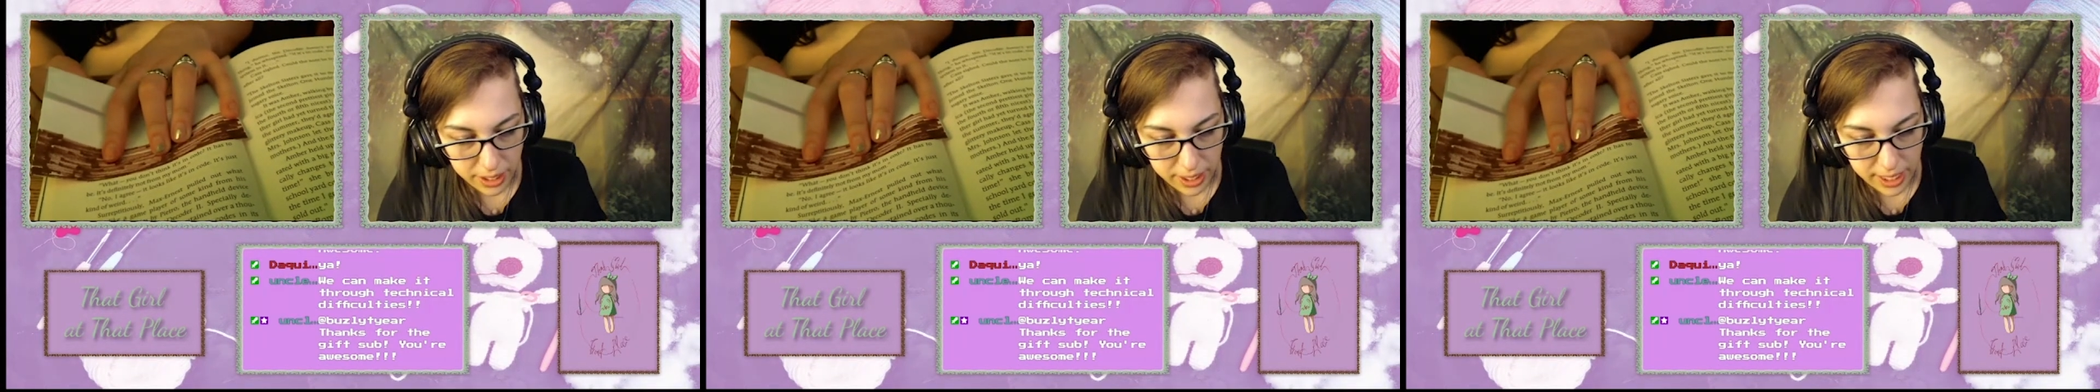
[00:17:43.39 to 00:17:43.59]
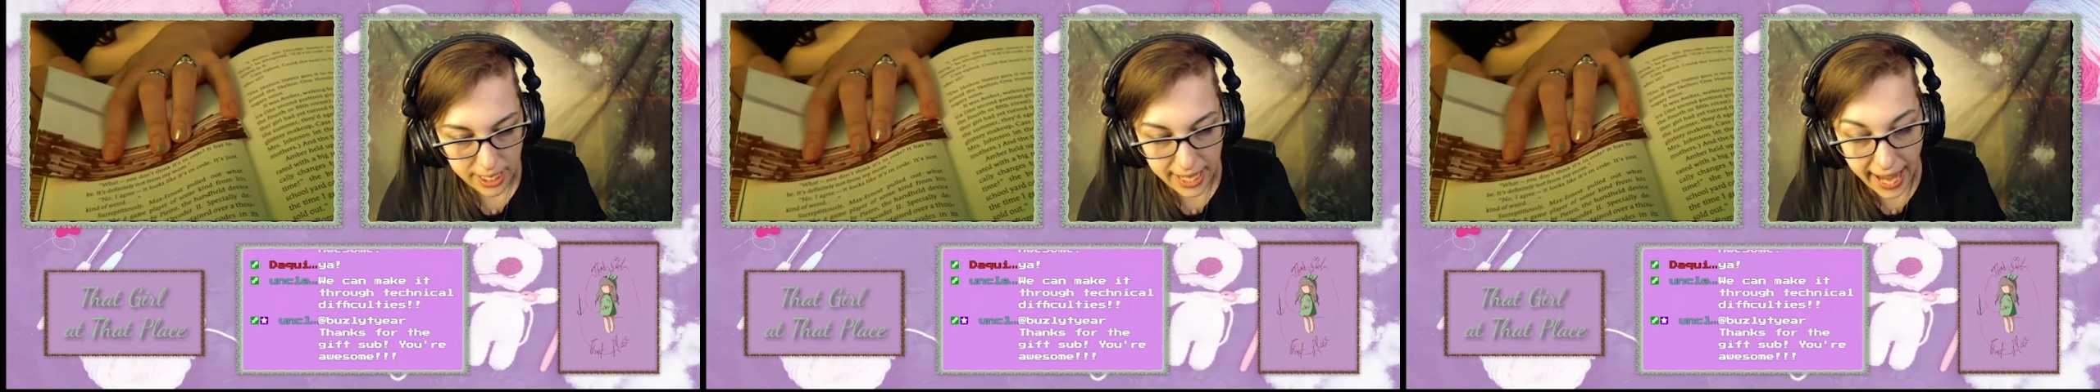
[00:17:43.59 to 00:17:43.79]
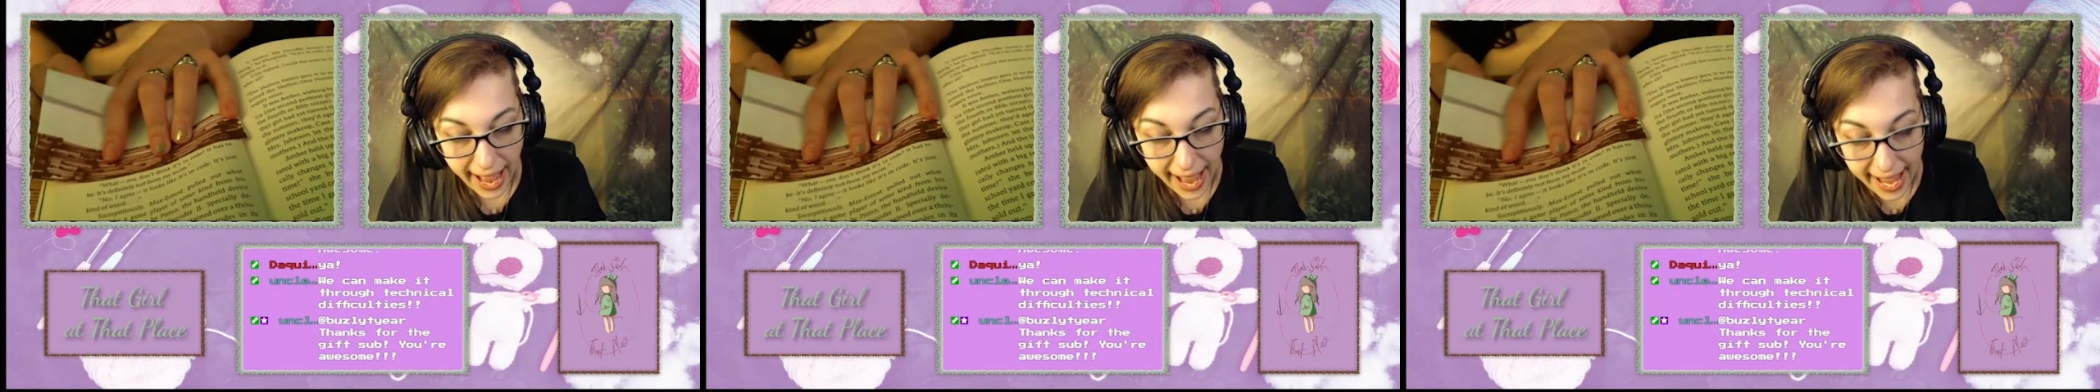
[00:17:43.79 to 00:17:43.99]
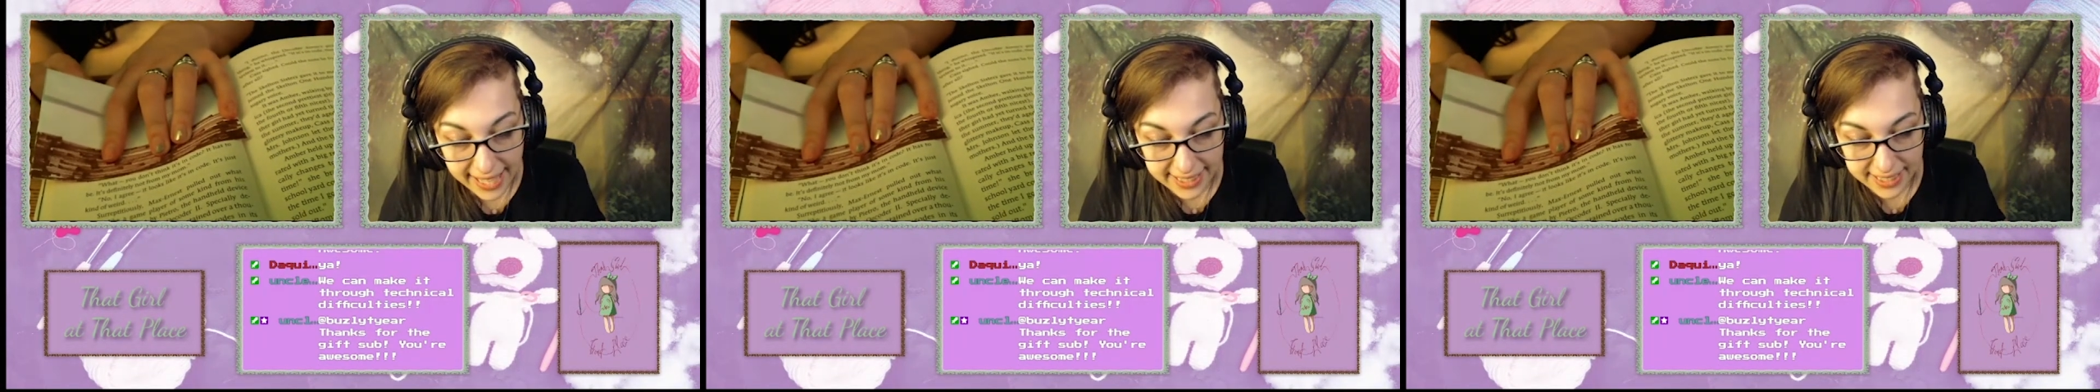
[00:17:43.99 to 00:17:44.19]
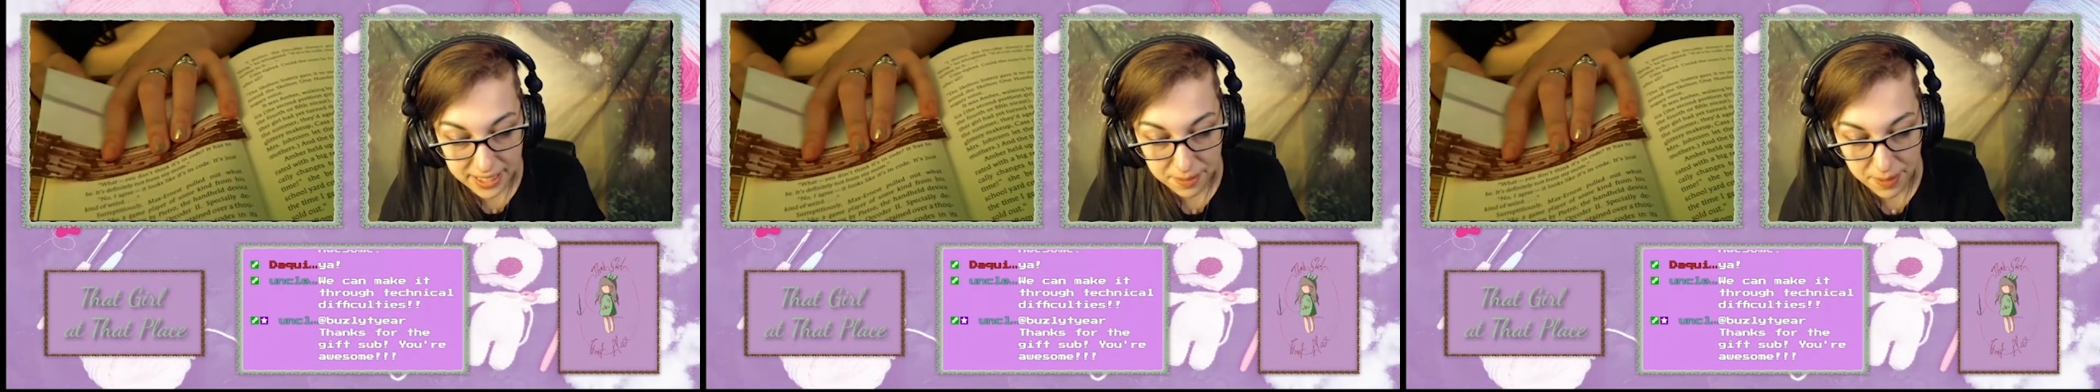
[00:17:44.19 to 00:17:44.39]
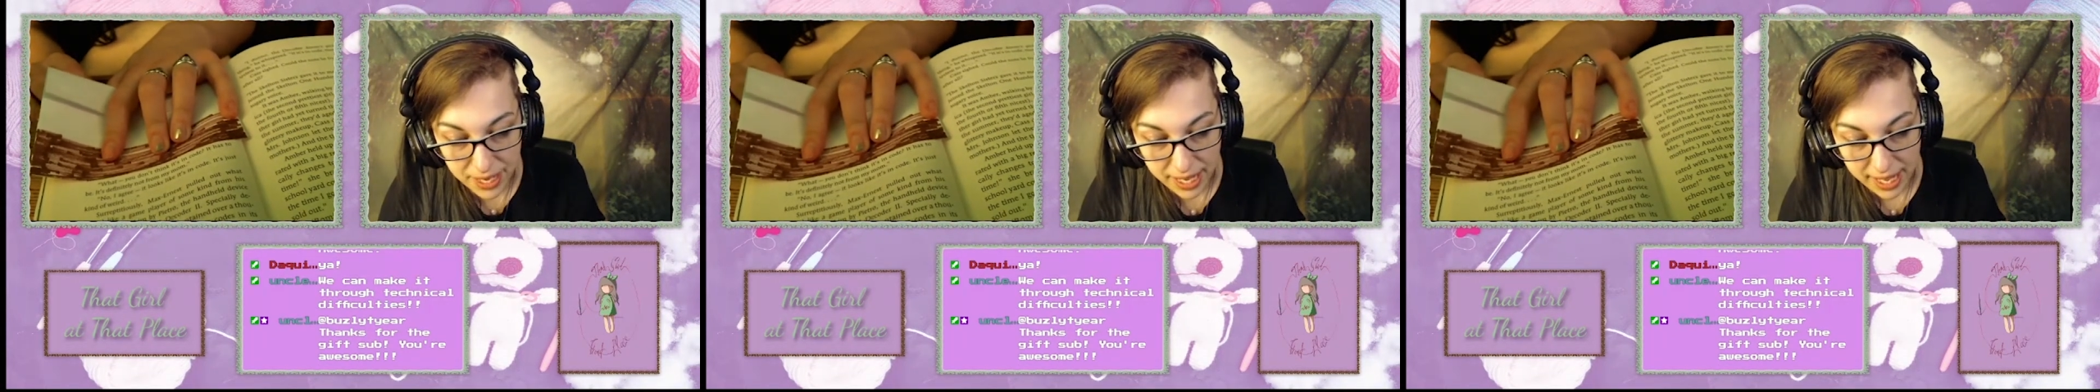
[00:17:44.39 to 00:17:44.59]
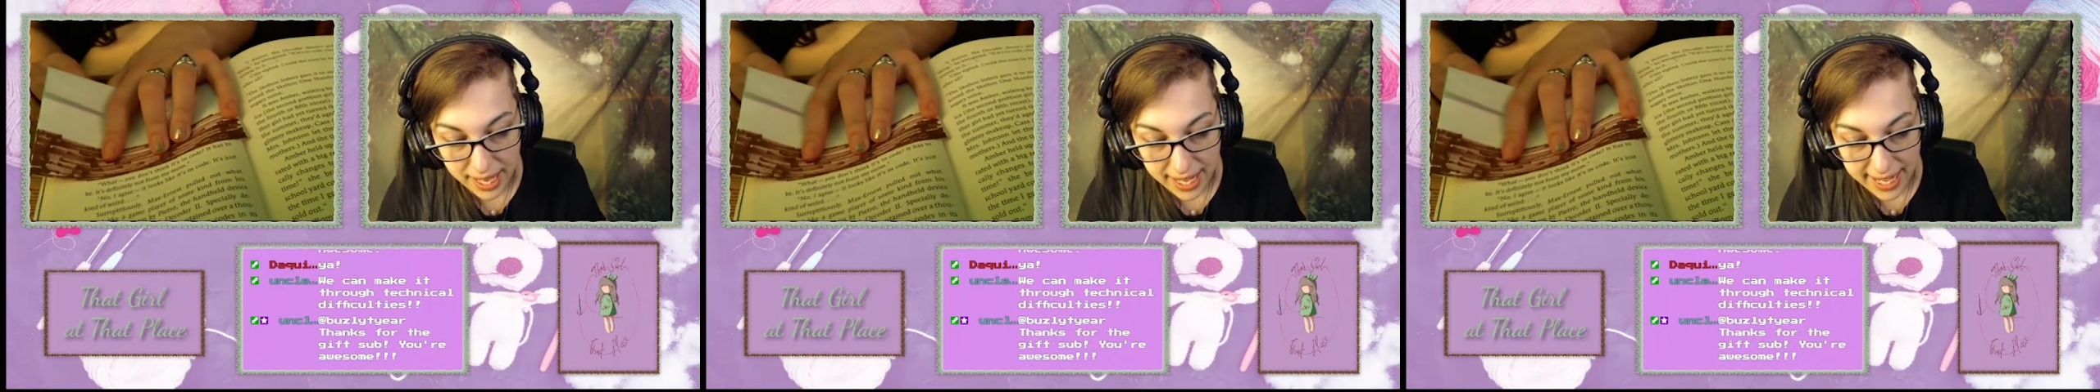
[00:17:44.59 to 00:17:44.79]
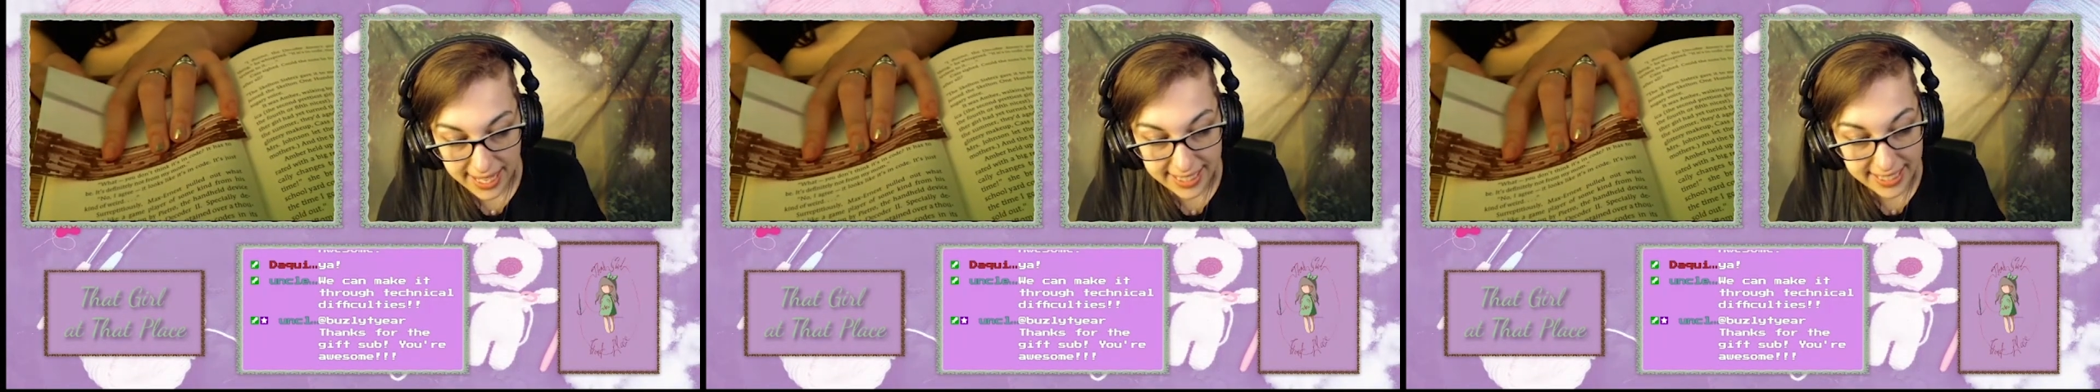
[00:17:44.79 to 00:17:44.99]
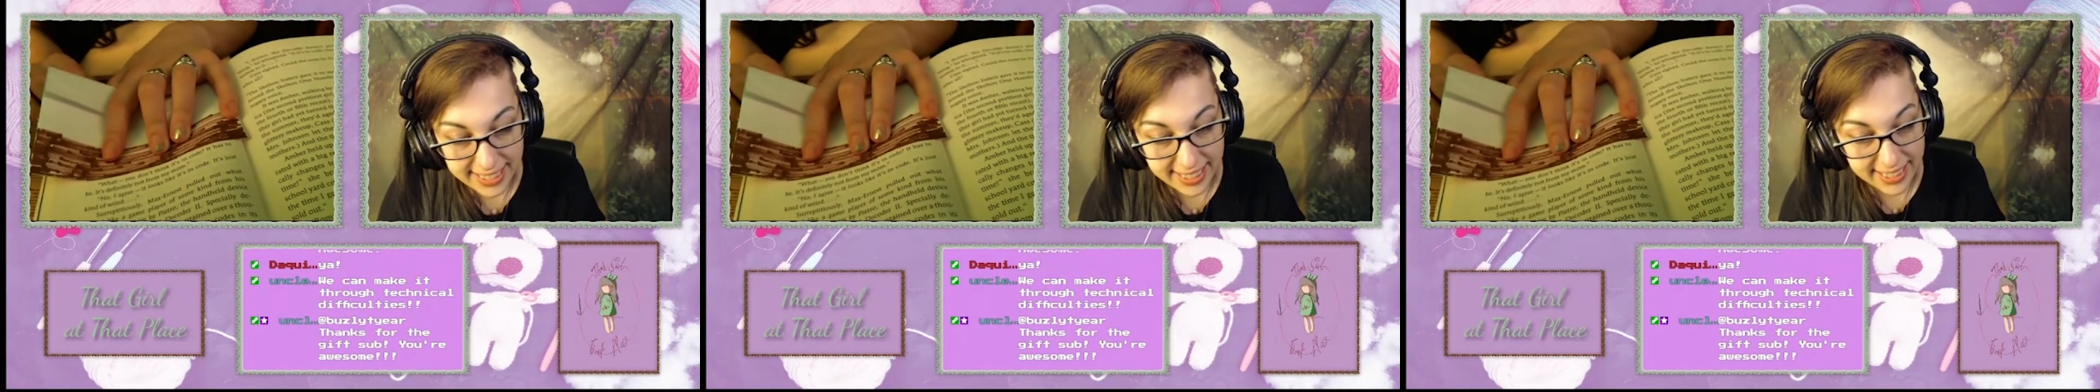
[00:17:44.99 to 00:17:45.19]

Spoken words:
It has to be. It's